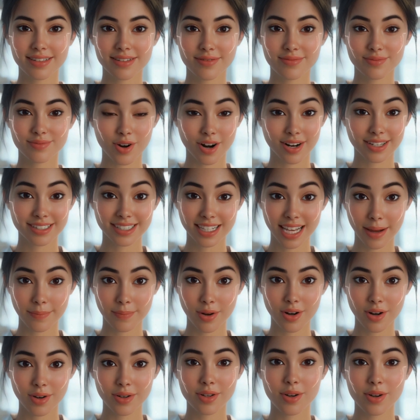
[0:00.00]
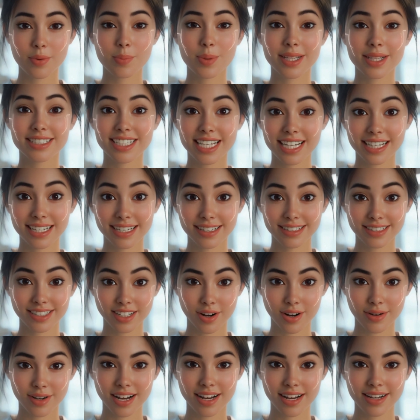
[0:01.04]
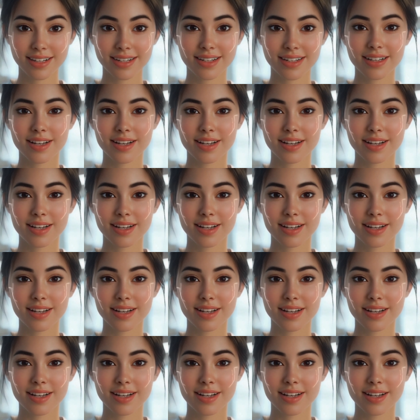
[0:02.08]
for example, when taking soda,